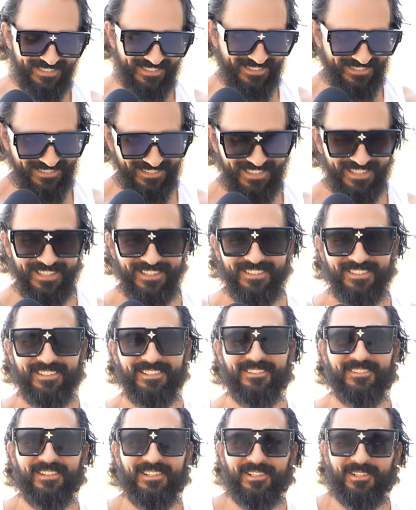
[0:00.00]
or
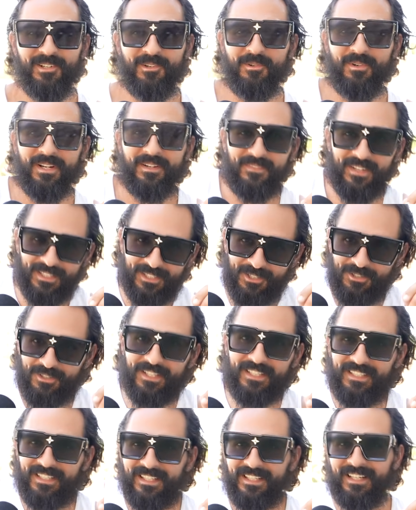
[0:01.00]
you're wondering what am I
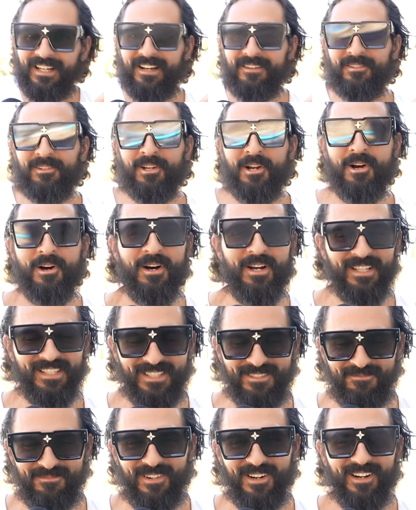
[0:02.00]
doing, I'm throwing
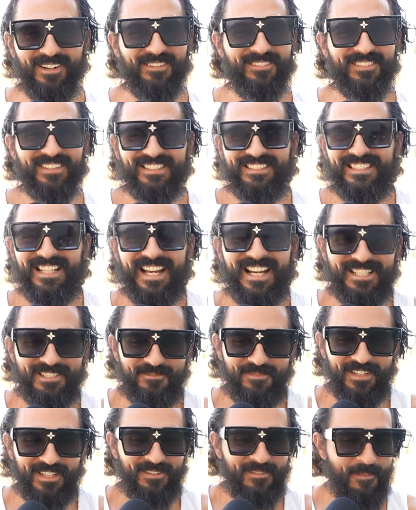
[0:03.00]
the ball for Dash.
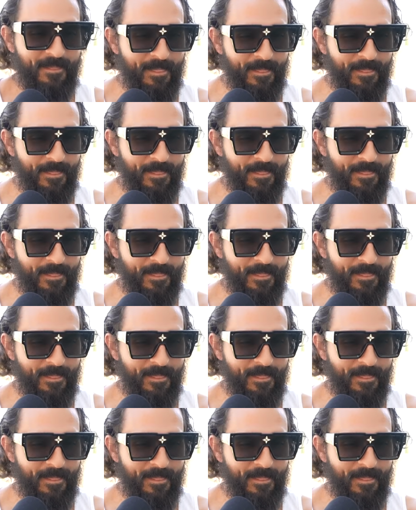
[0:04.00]
But